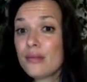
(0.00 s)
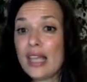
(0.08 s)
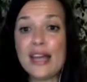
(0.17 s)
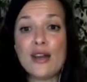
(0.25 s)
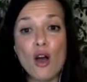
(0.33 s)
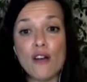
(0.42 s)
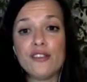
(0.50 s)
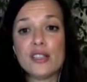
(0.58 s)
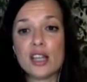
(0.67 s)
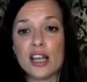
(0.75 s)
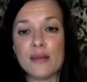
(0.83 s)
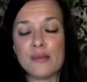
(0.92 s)
And
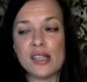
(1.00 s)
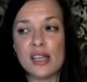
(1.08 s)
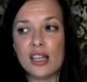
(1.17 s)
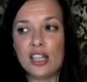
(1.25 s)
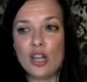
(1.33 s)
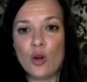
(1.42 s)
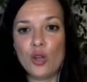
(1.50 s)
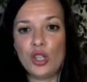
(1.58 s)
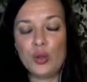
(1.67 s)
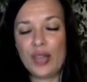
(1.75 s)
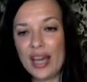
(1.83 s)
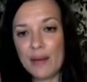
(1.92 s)
oftentimes, you
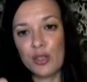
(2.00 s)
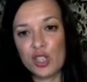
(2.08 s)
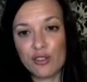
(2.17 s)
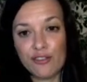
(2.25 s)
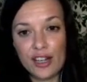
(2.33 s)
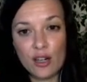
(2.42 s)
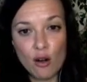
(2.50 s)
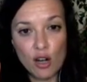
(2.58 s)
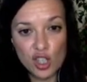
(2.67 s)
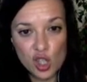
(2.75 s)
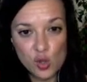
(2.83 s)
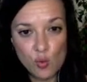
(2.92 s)
can't put your finger on
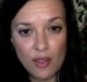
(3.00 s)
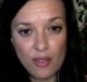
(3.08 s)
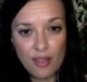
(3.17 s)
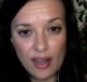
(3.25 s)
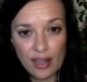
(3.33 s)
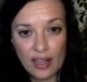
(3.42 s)
just one thing.